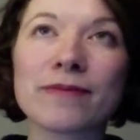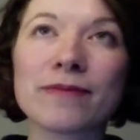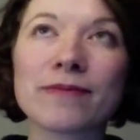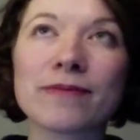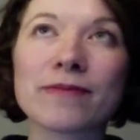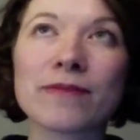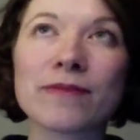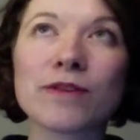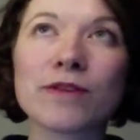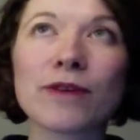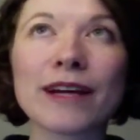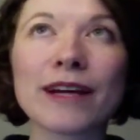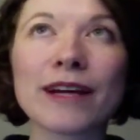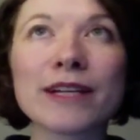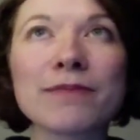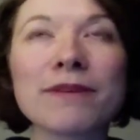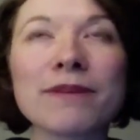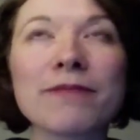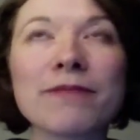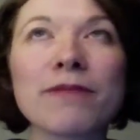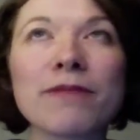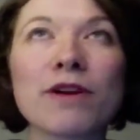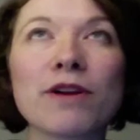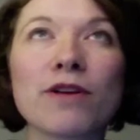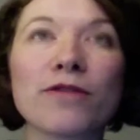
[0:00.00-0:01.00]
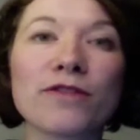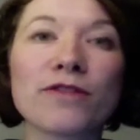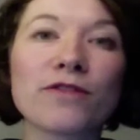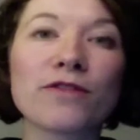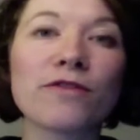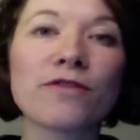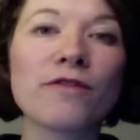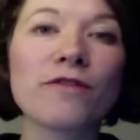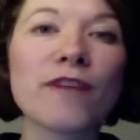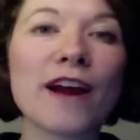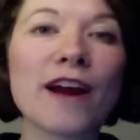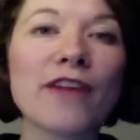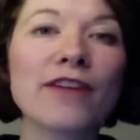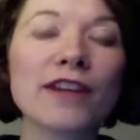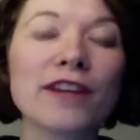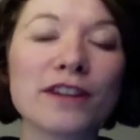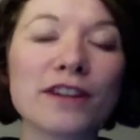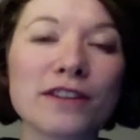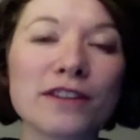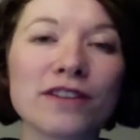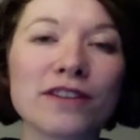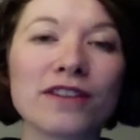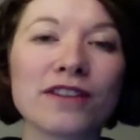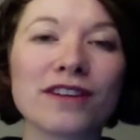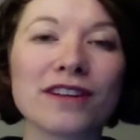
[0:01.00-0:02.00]
UX people are often very
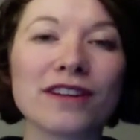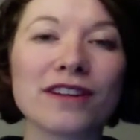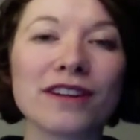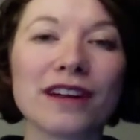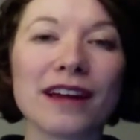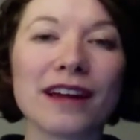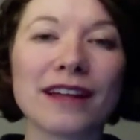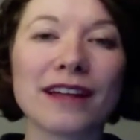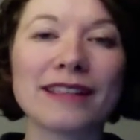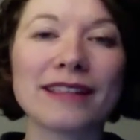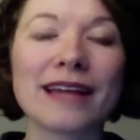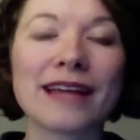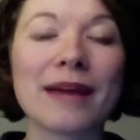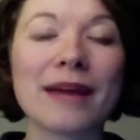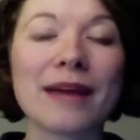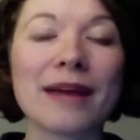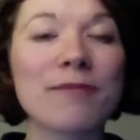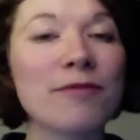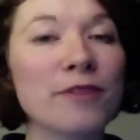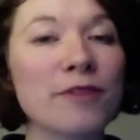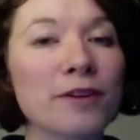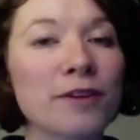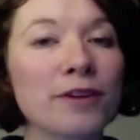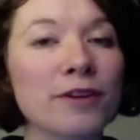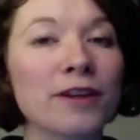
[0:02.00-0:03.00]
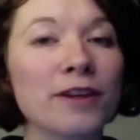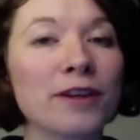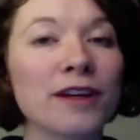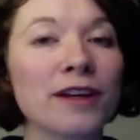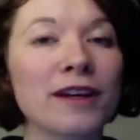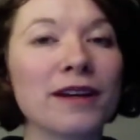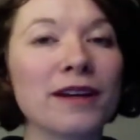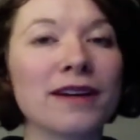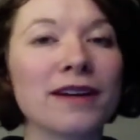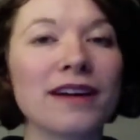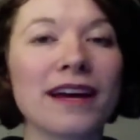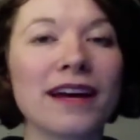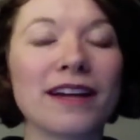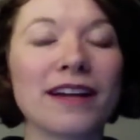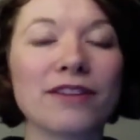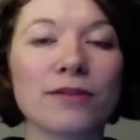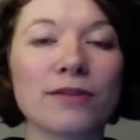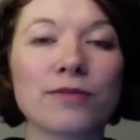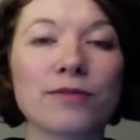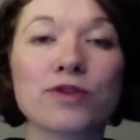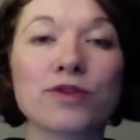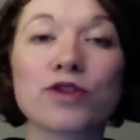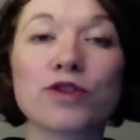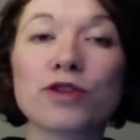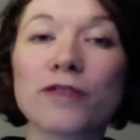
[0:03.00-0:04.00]
good at empathy, at
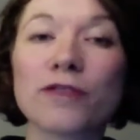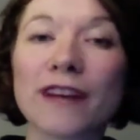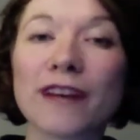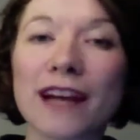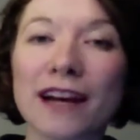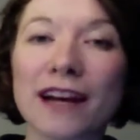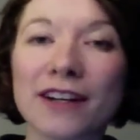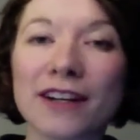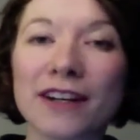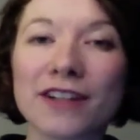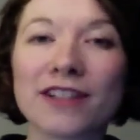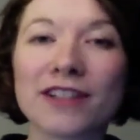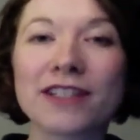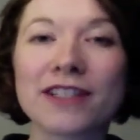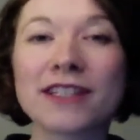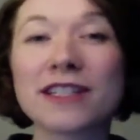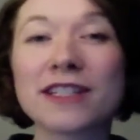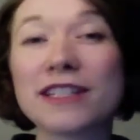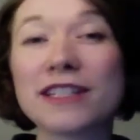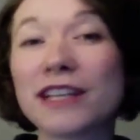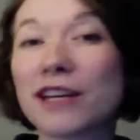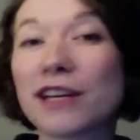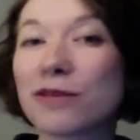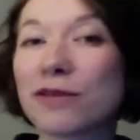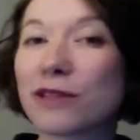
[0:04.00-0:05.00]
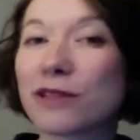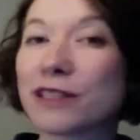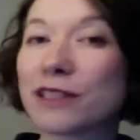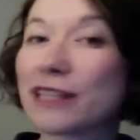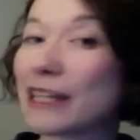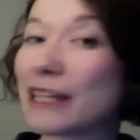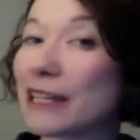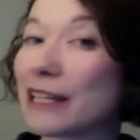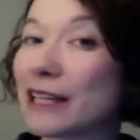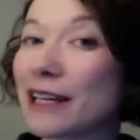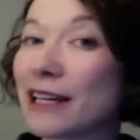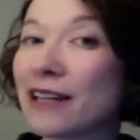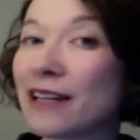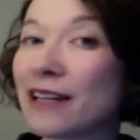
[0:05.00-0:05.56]
observing others and seeing what they need,